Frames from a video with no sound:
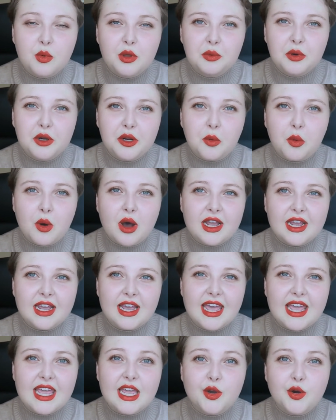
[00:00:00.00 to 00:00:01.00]
will
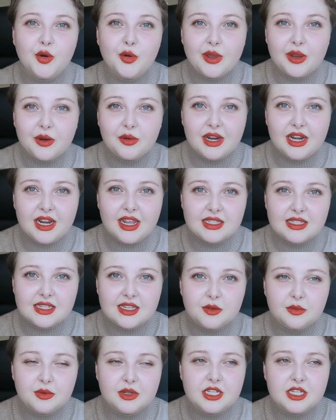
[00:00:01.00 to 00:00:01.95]
require a query letter,